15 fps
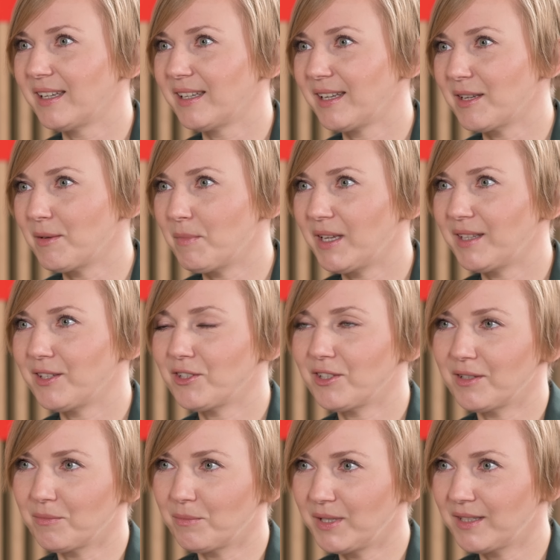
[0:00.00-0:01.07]
can manage
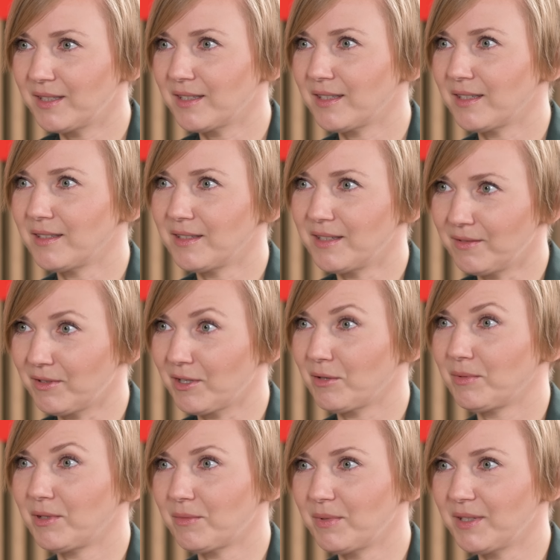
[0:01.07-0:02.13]
their business and
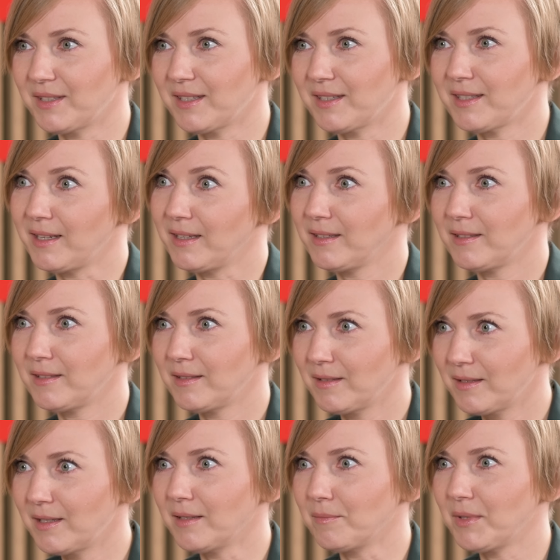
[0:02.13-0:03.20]
develop their business and
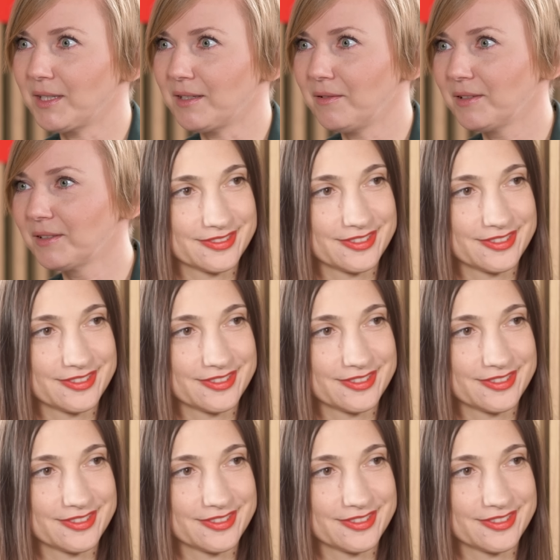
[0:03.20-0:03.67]
themselves.